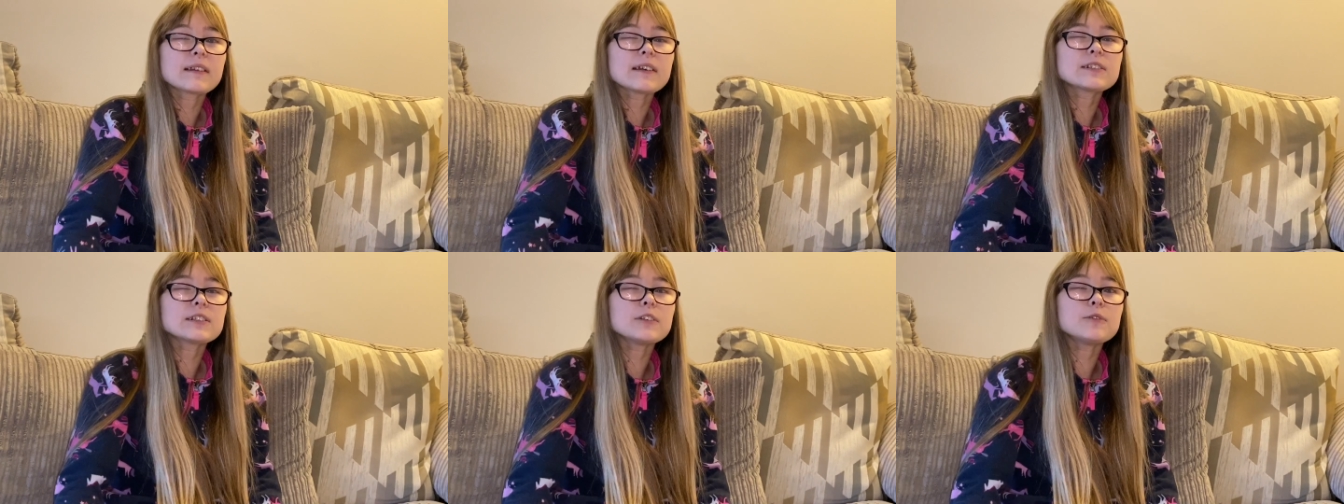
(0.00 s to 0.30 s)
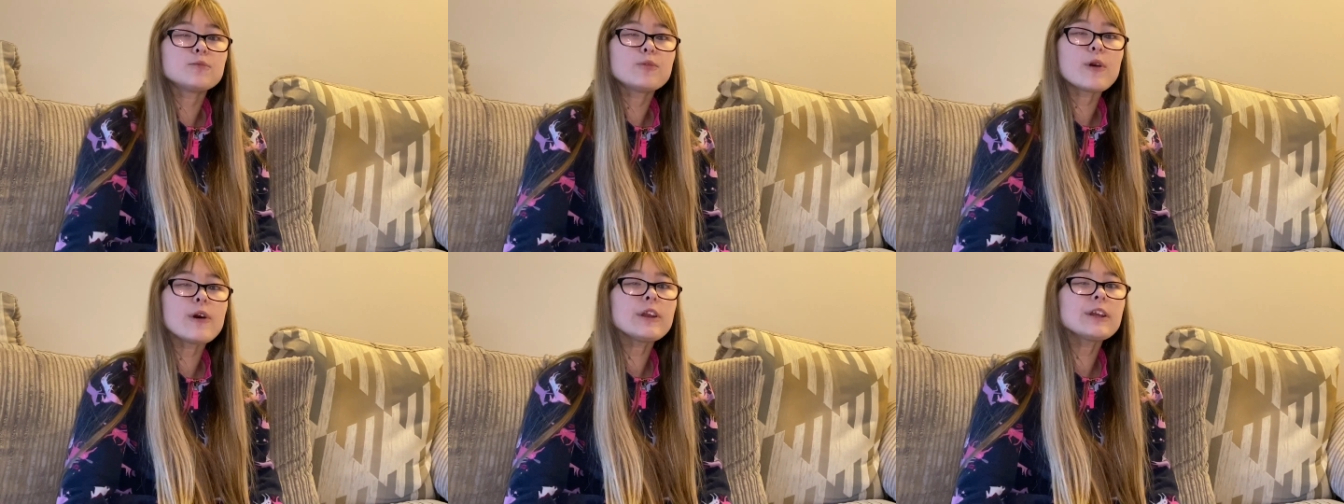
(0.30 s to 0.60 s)
such a
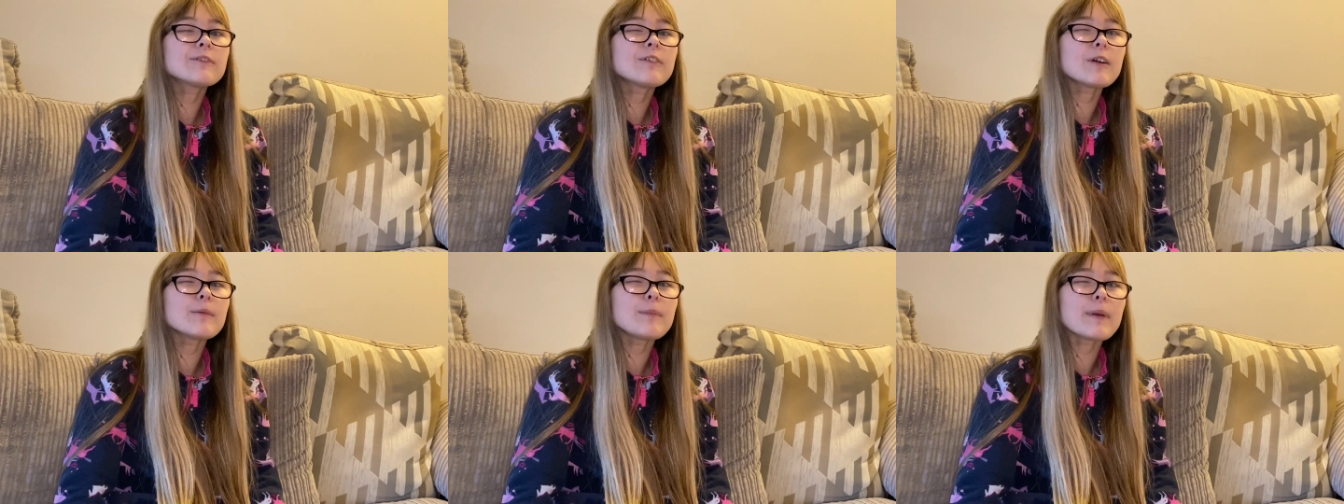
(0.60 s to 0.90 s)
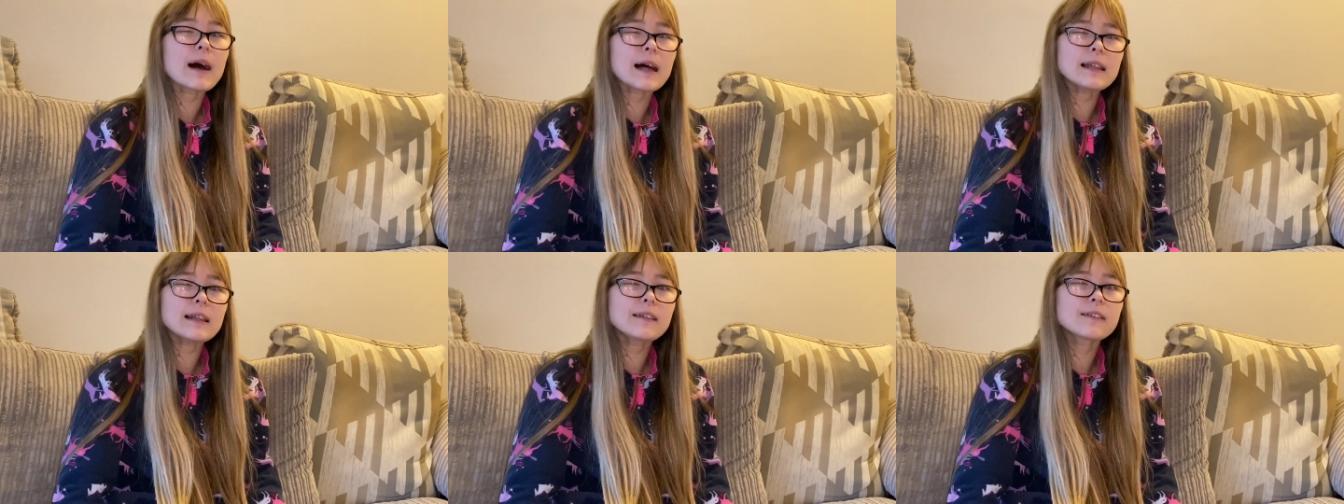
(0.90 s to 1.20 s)
wonderful
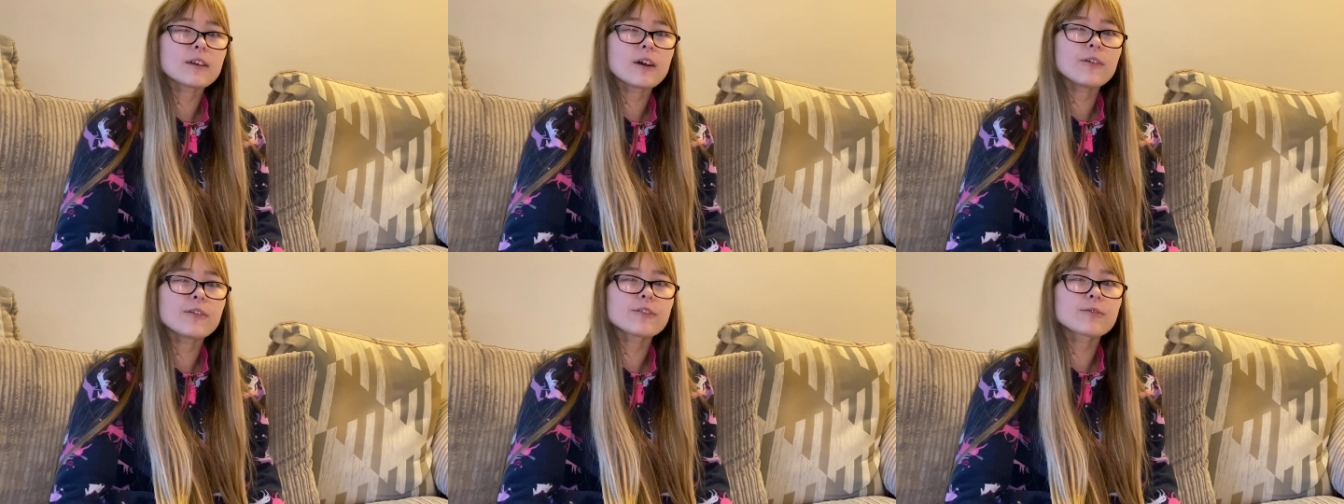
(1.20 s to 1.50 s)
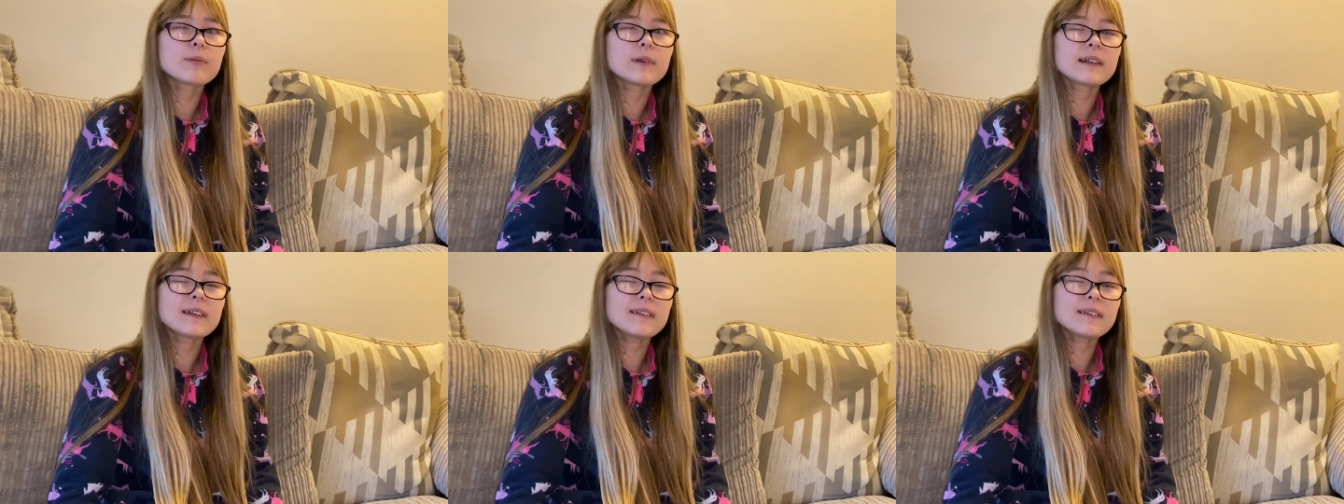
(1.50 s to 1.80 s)
balance of
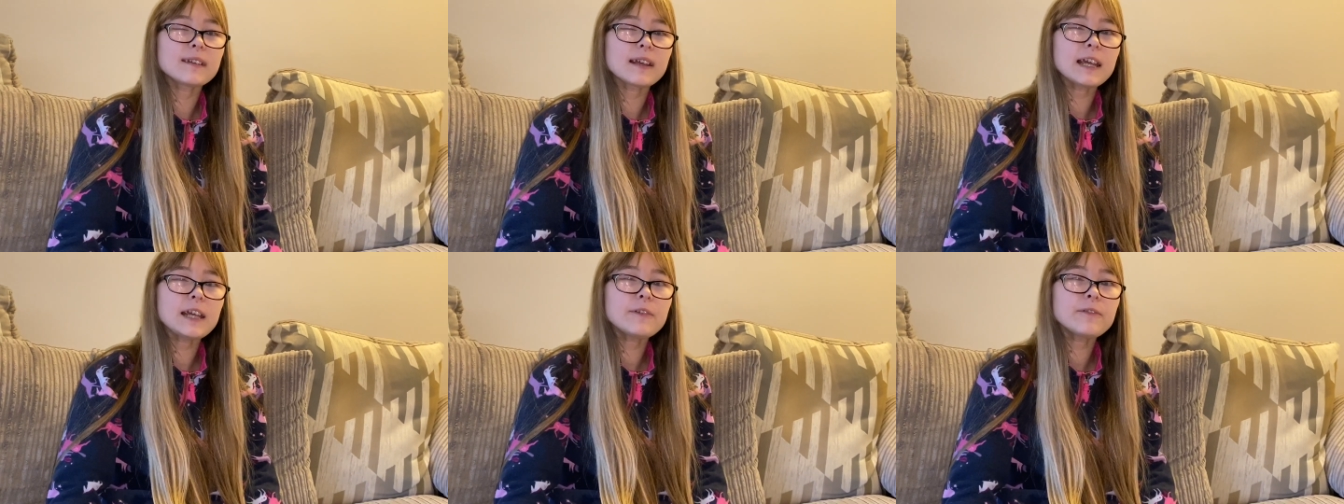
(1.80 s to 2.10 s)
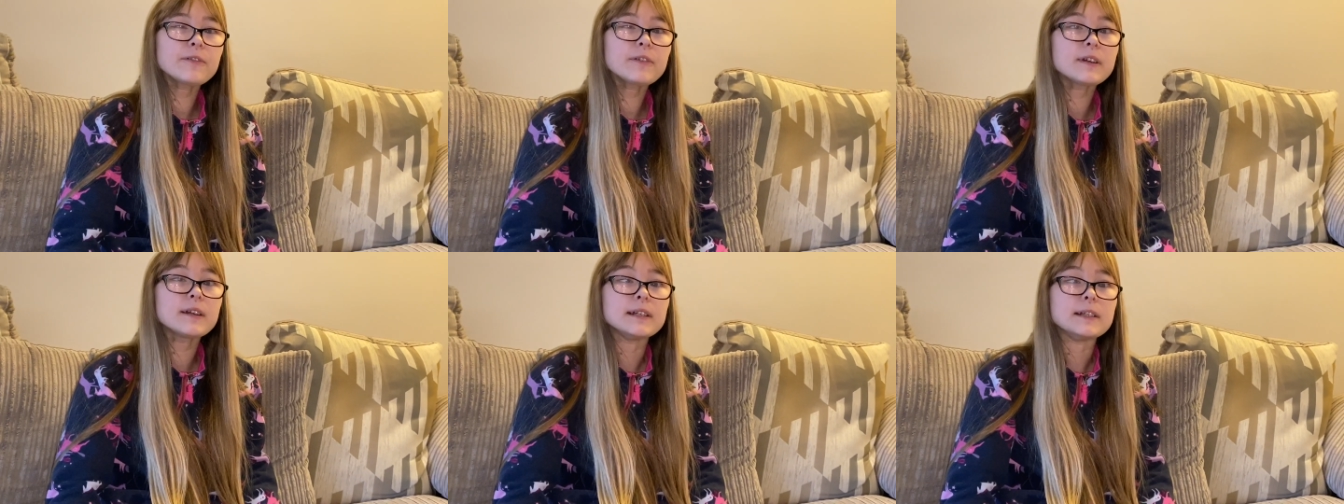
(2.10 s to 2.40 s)
sweet and
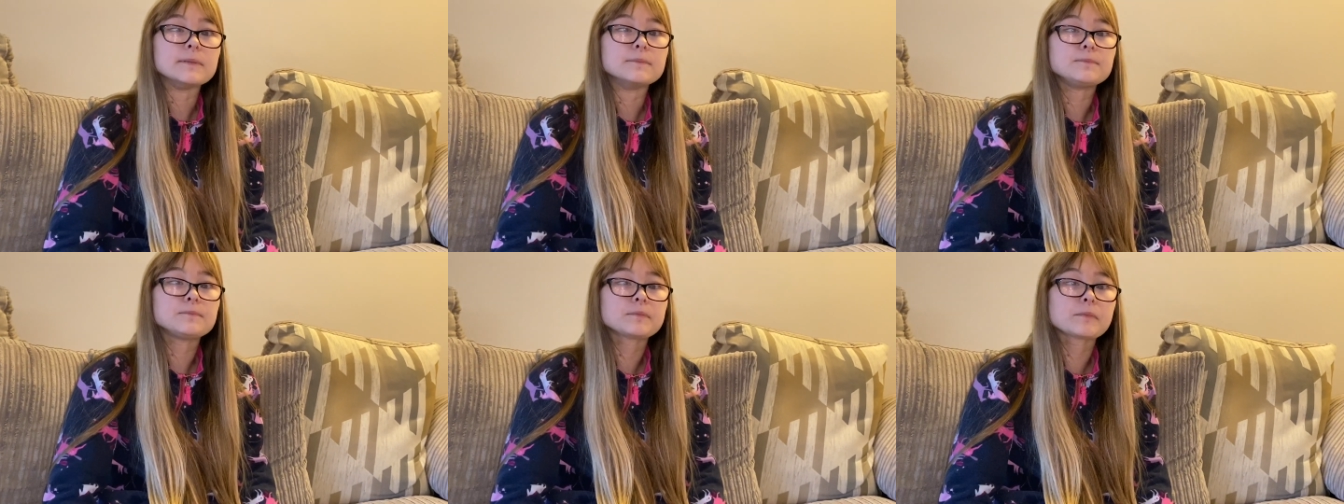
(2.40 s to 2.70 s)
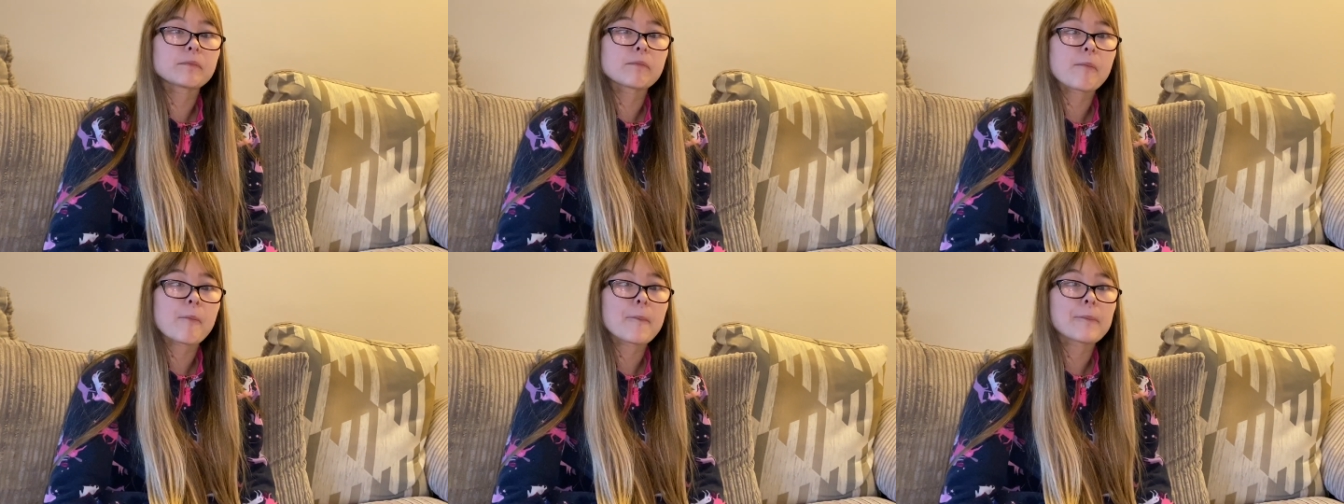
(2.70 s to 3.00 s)
savoury.
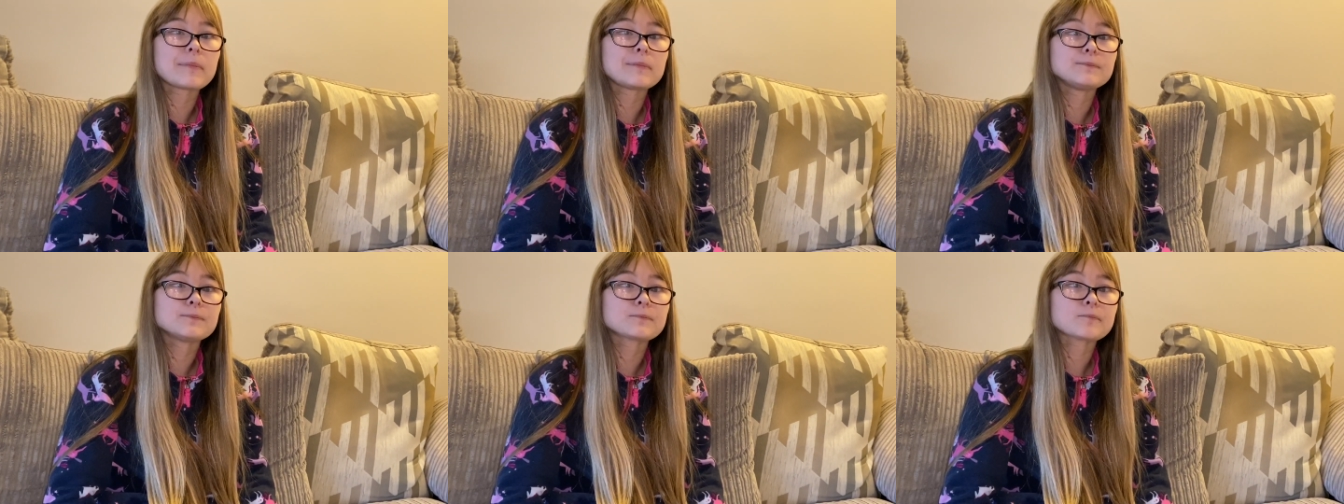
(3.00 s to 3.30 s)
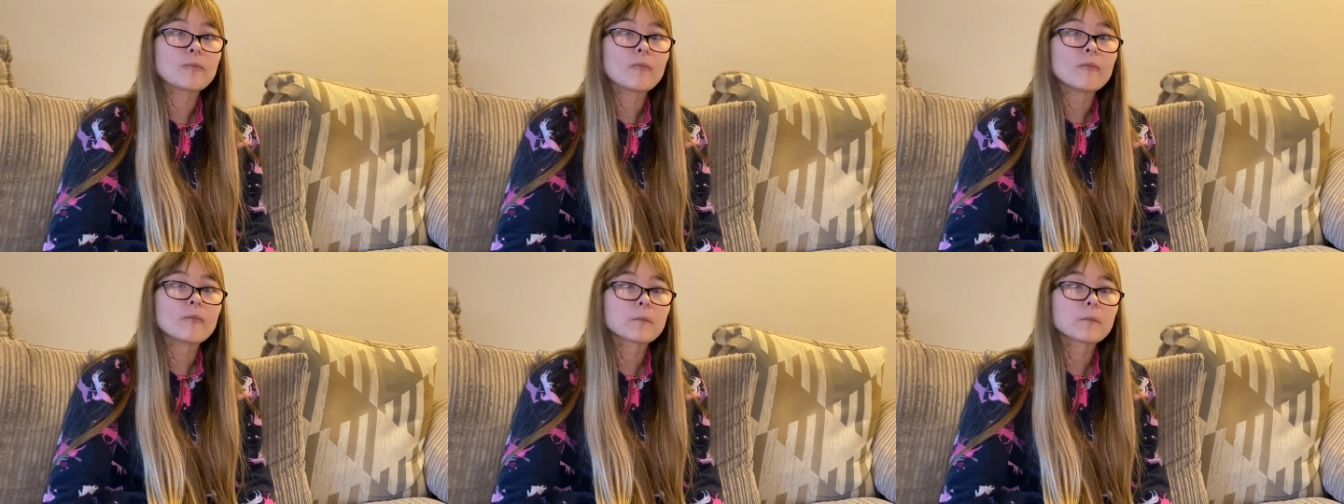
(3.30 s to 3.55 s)
Mm hmm